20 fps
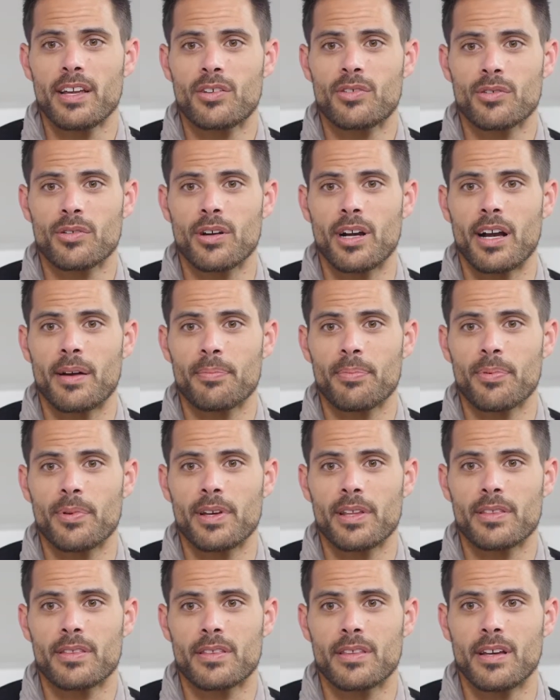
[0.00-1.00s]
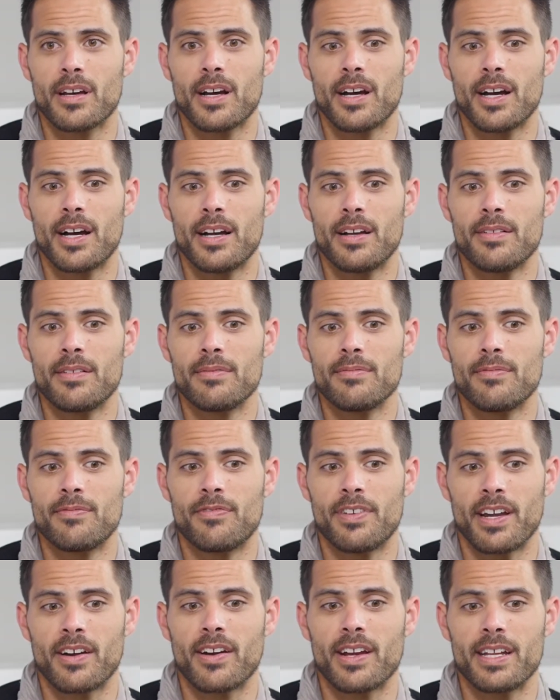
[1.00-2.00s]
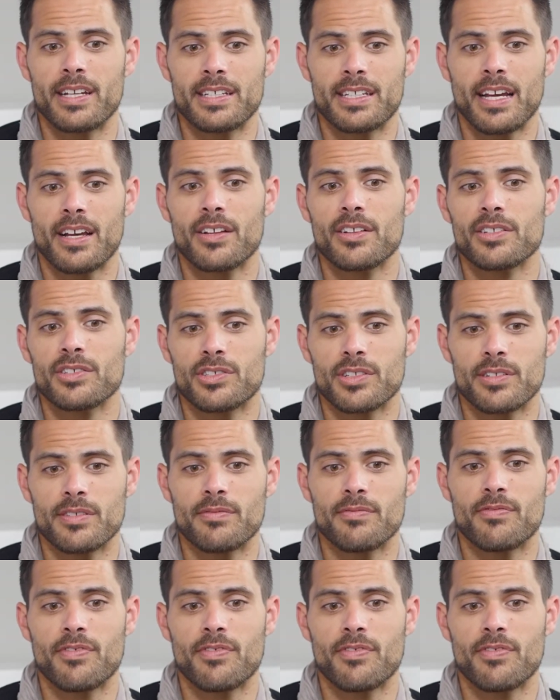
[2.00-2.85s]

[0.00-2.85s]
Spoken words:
grew up with a very intelligent